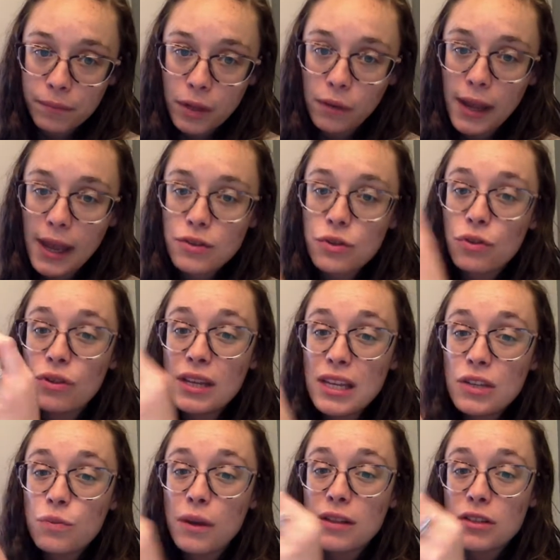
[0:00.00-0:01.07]
Okay, so
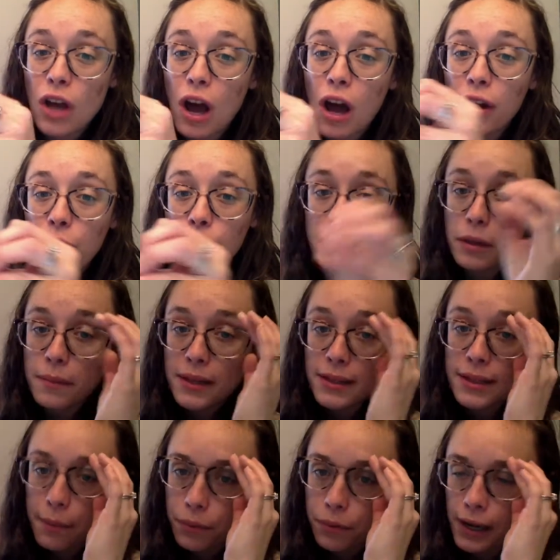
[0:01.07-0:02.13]
these ones are going to be
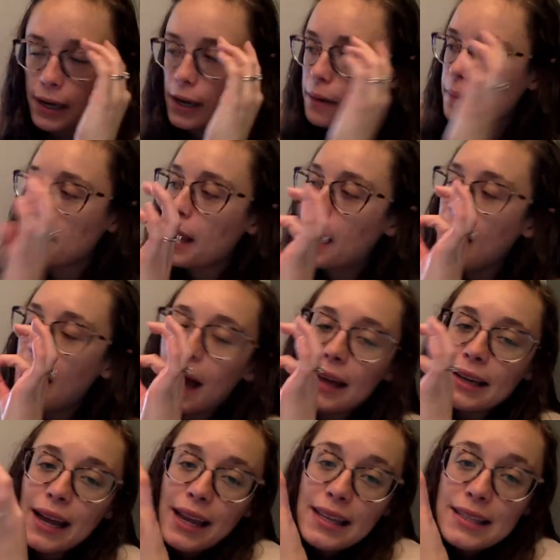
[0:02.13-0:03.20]
separated. A
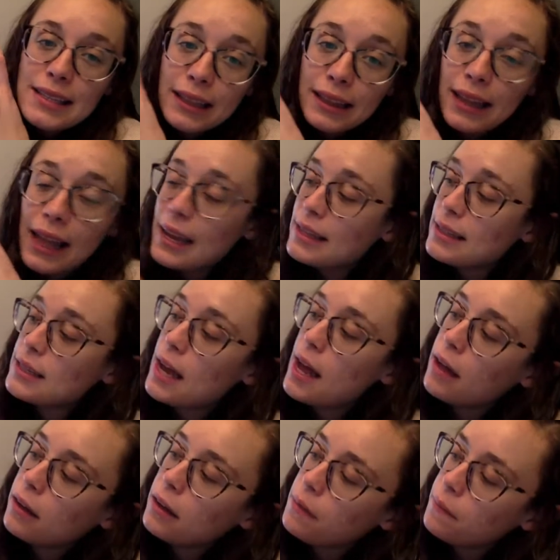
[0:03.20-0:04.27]
nice light
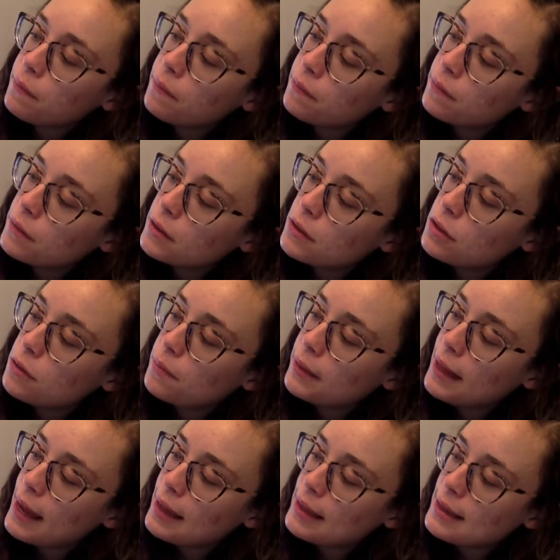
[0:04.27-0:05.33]
tongue to
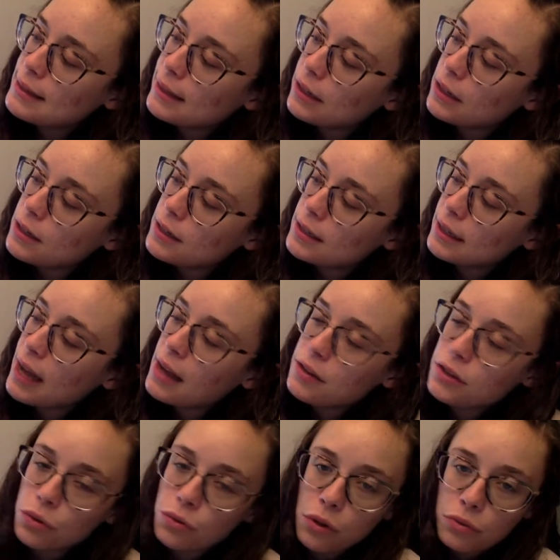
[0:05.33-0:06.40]
play these little
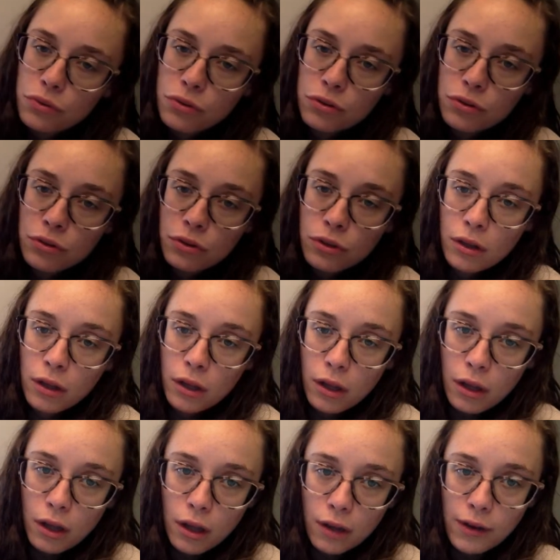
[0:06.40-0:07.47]
staccato notes.
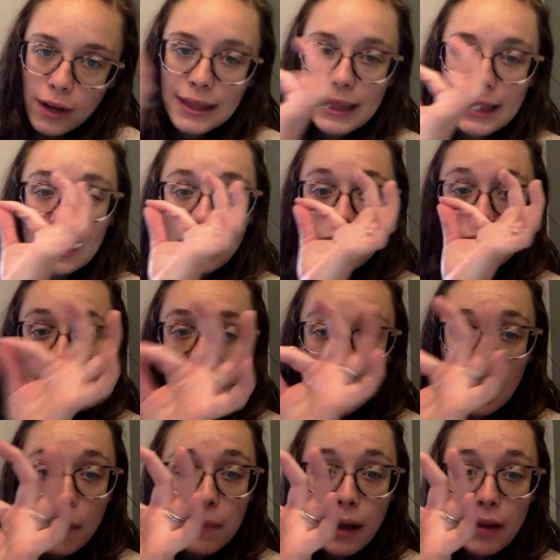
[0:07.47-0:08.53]
Right, the little dot
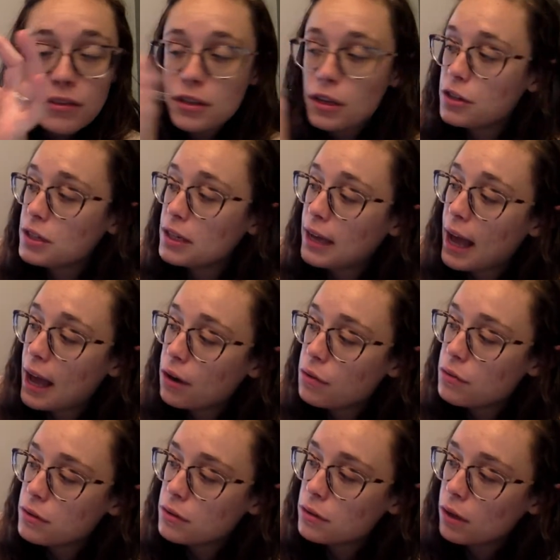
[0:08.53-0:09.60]
above is our
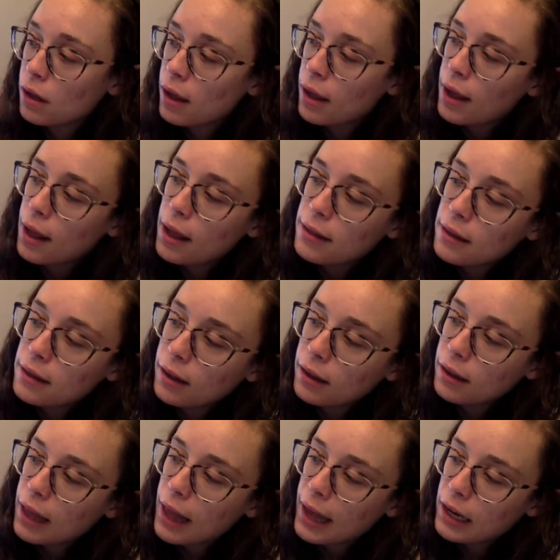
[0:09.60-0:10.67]
staccatos, and then the
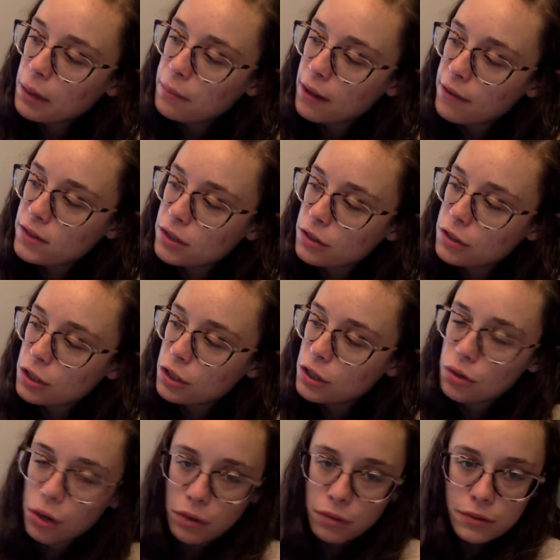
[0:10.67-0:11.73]
line above is our
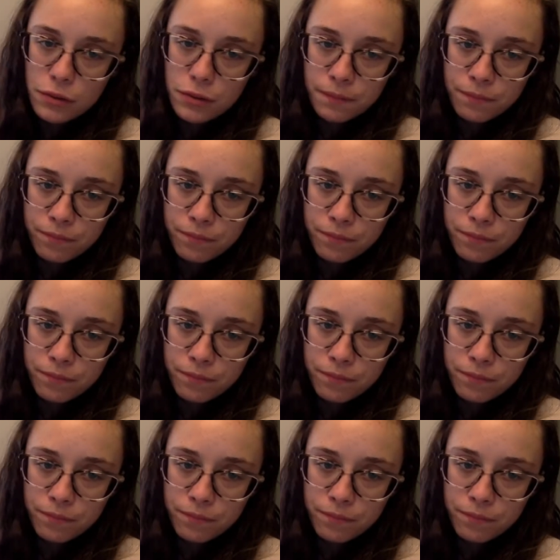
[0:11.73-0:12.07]
tenutos.